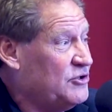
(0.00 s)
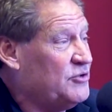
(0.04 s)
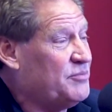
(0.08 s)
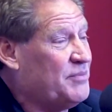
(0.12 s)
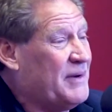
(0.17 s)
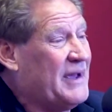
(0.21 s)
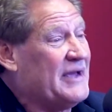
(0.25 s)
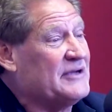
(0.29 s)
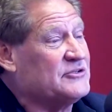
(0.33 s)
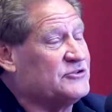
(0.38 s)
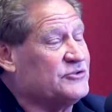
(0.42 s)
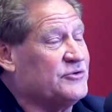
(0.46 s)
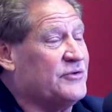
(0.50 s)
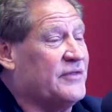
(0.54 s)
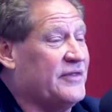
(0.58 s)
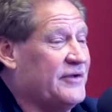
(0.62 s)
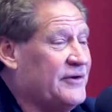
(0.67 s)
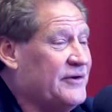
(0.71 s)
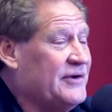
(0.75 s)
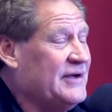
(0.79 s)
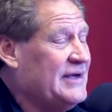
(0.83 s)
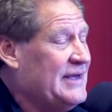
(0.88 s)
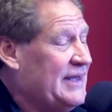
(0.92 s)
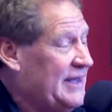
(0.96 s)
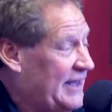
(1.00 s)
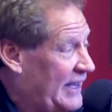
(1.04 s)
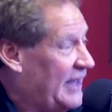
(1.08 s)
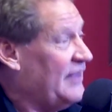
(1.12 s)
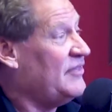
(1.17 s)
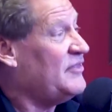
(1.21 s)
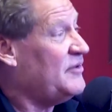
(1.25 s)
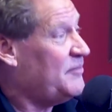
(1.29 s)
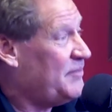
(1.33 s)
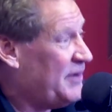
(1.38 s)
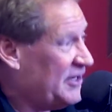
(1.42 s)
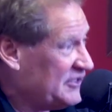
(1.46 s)
youth pastor there
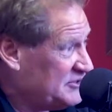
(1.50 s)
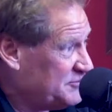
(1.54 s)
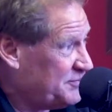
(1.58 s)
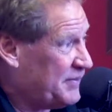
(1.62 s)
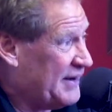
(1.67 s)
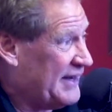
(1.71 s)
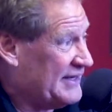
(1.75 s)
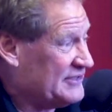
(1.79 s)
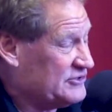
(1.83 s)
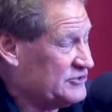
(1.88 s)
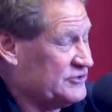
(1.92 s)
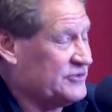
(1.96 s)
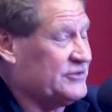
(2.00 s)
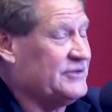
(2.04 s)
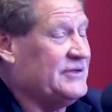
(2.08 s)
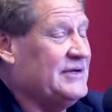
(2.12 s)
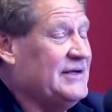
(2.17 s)
and the bus pastor.